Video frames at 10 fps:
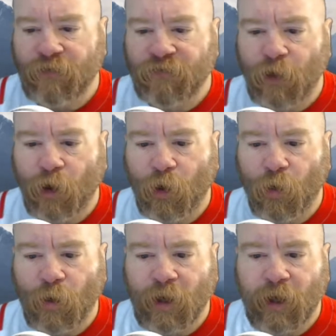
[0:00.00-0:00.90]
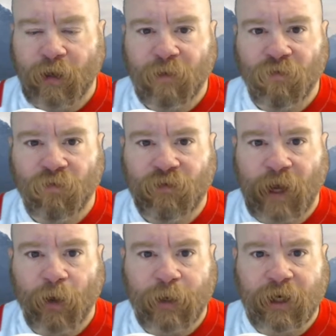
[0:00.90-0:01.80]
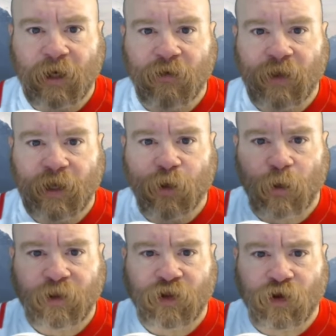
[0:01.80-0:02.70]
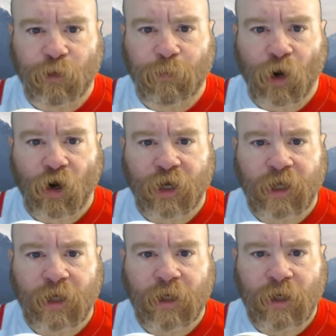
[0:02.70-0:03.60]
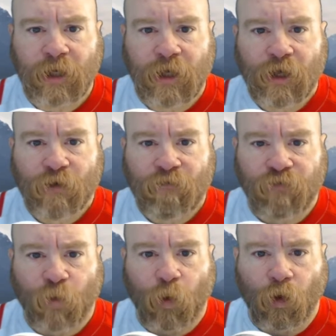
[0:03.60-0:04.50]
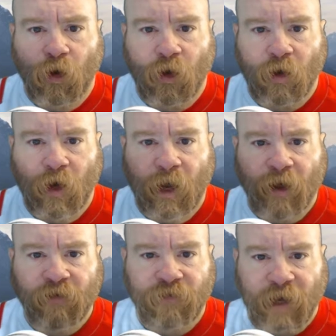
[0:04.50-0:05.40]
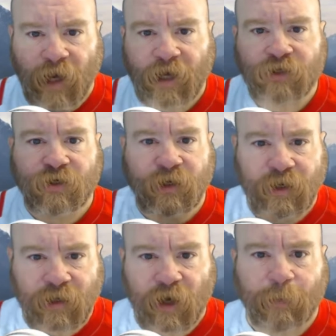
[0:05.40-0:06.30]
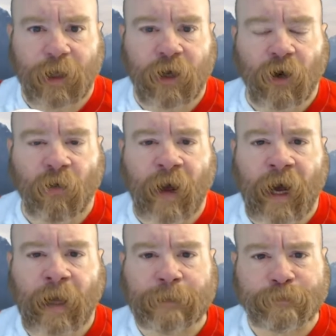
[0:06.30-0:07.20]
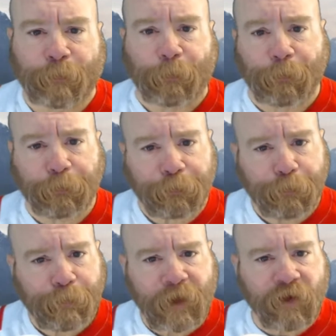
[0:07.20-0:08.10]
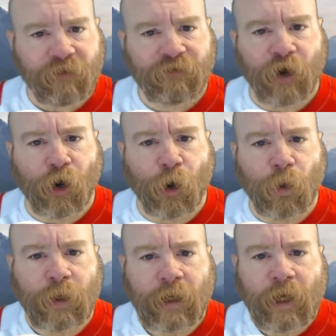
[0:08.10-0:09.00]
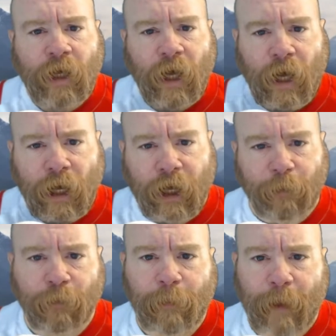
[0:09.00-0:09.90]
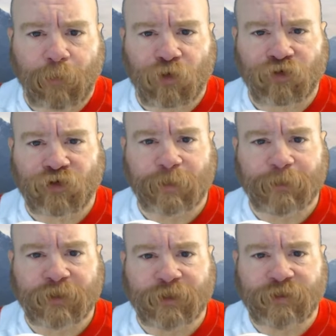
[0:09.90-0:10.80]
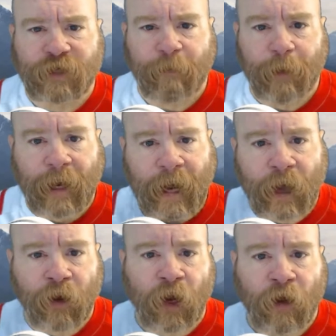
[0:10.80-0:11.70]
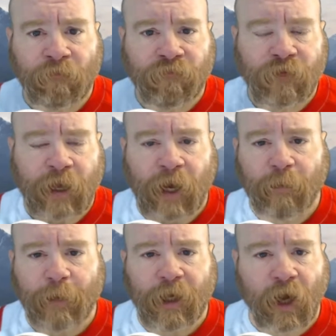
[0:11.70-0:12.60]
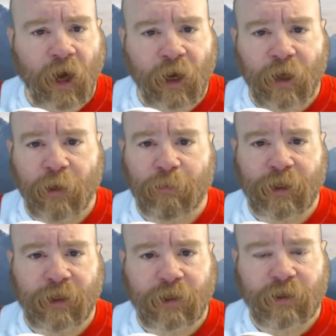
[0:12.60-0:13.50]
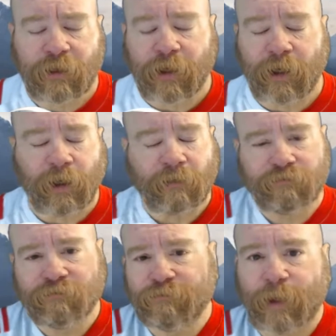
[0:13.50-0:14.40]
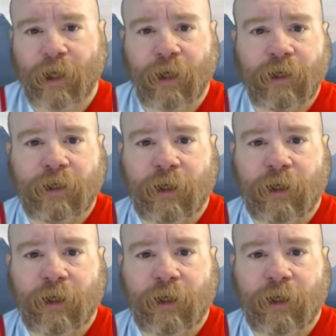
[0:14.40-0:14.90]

So down here, they do a third party for psychiatry, therapy, and all that. So a couple of my prescriptions I've been out of, and I've been on them, and but